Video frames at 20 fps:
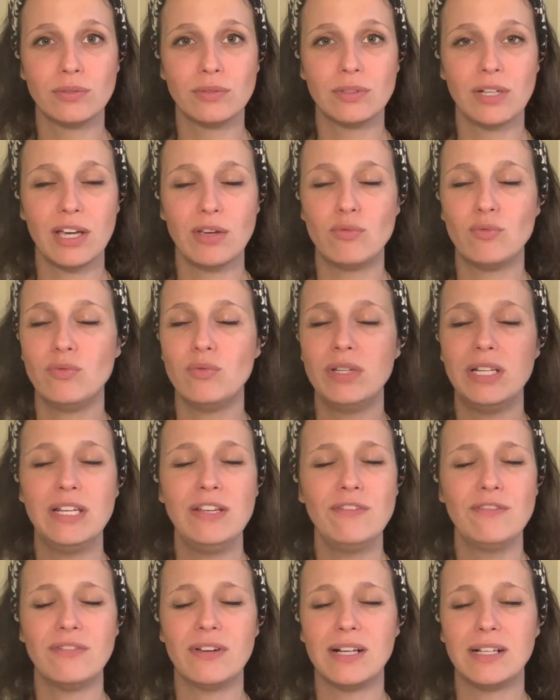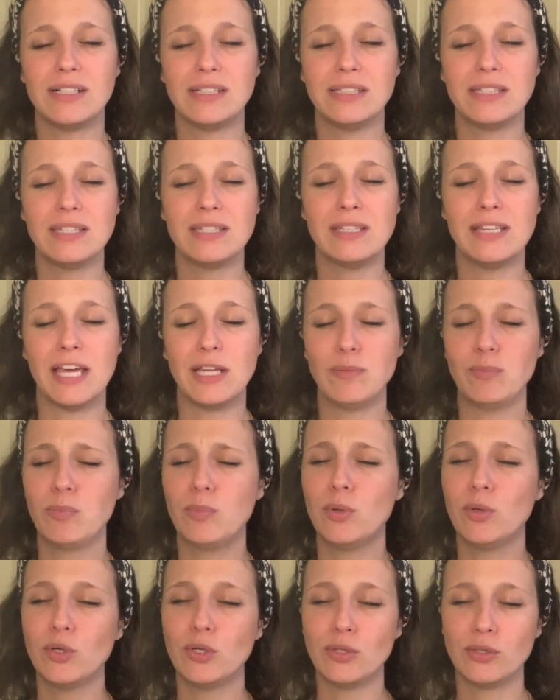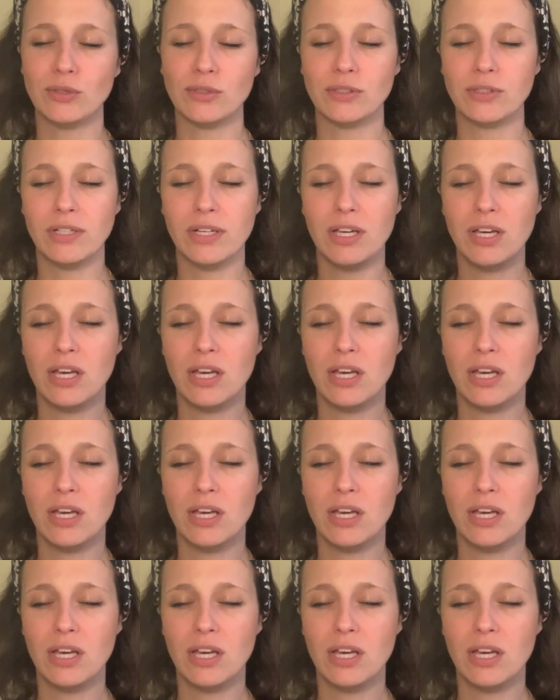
I really felt that pull